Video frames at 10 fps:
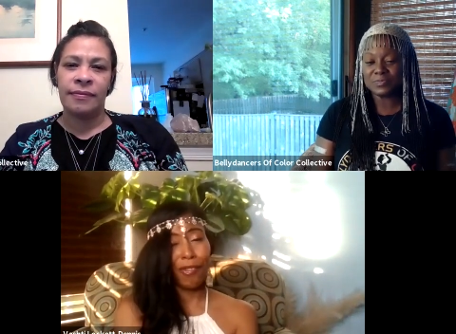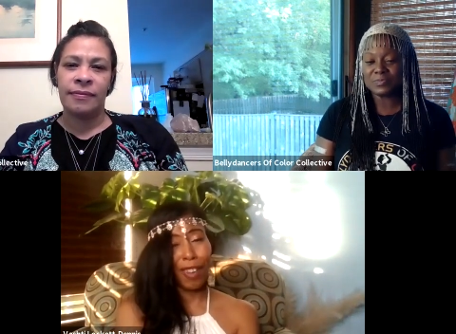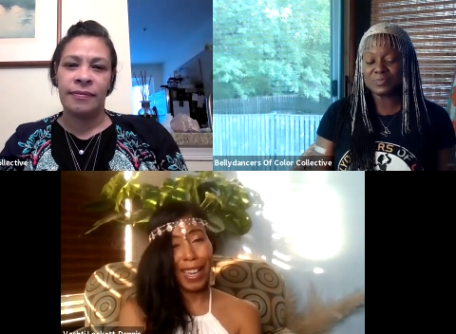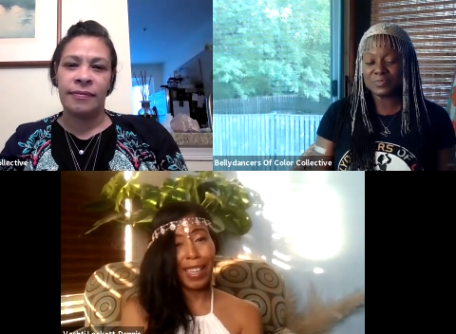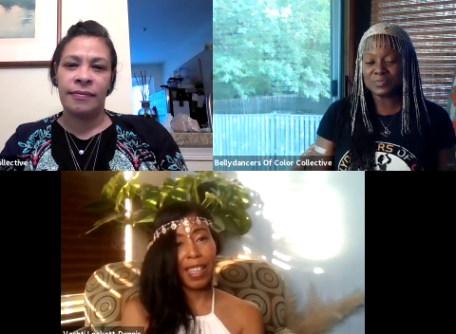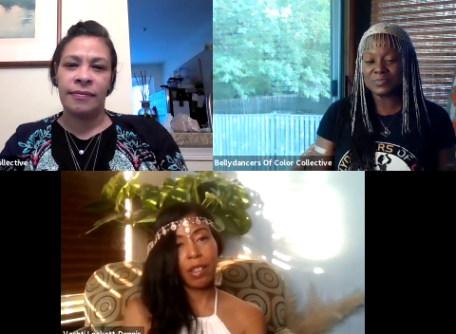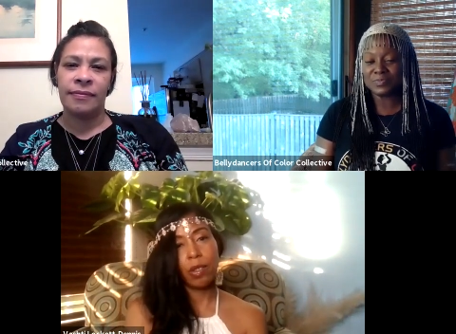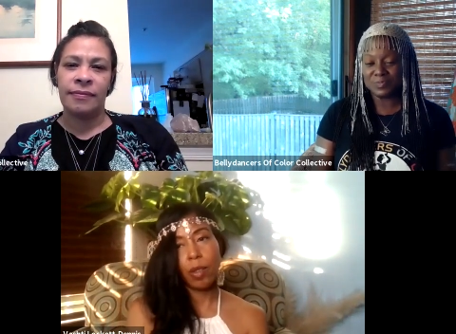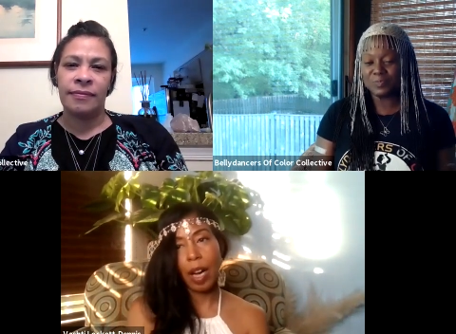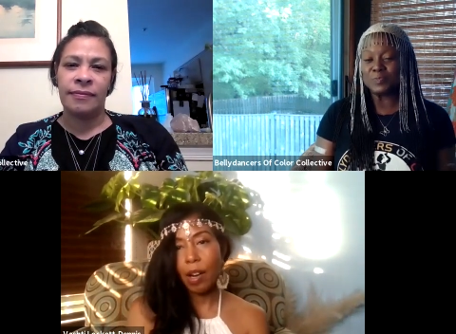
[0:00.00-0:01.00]
Speaker 1: to the right, like,
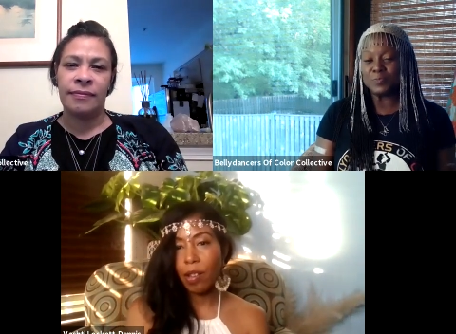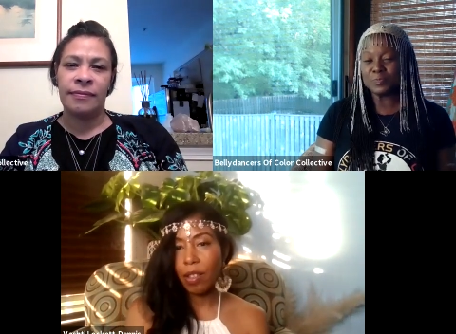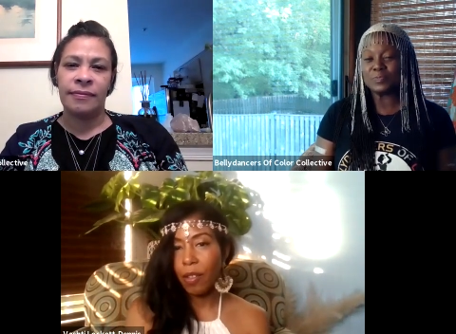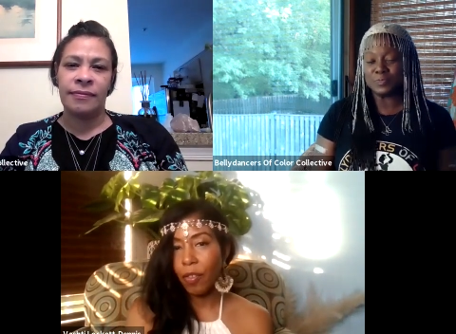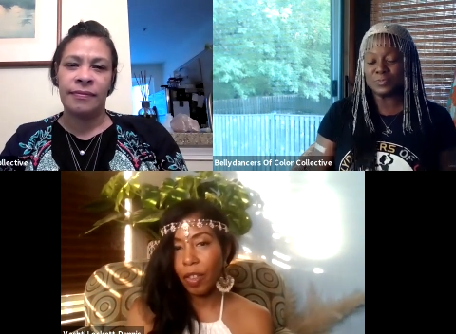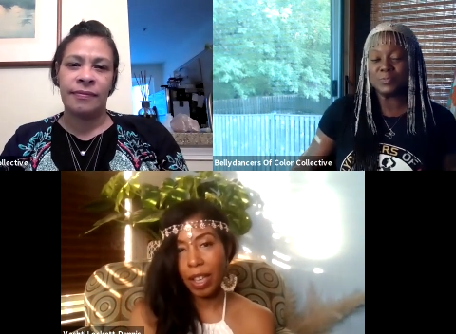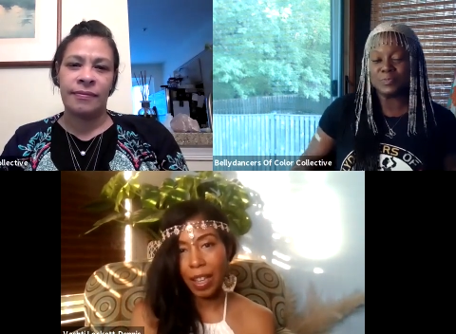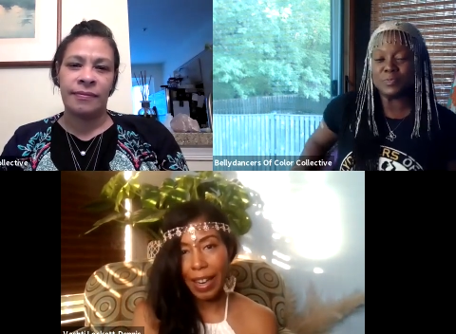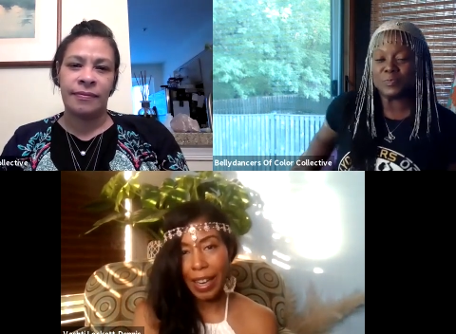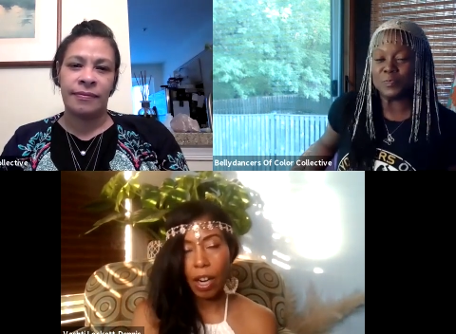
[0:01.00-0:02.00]
oh, I don't even
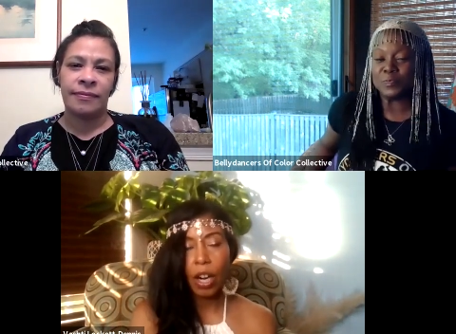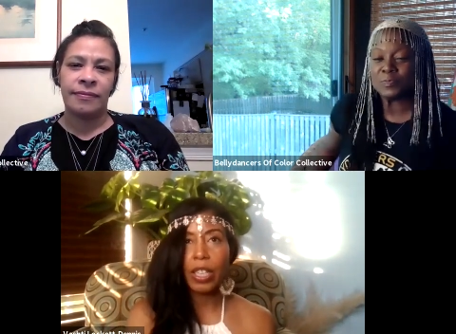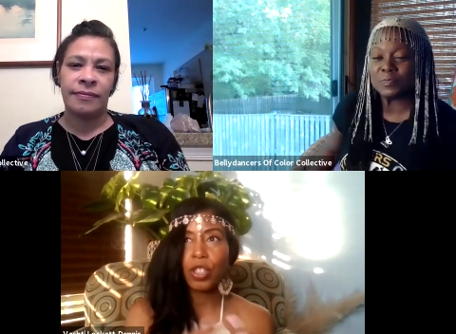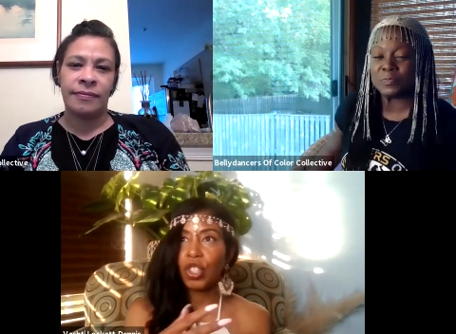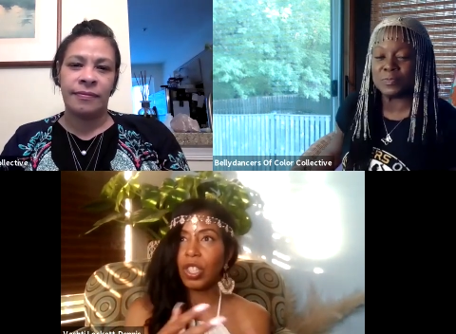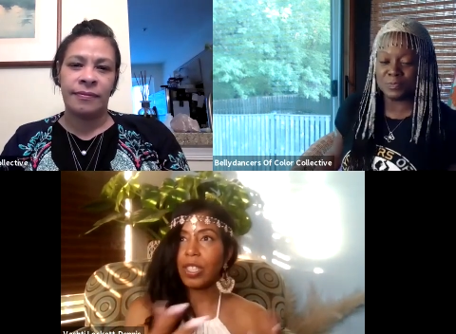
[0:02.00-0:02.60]
really like her. It's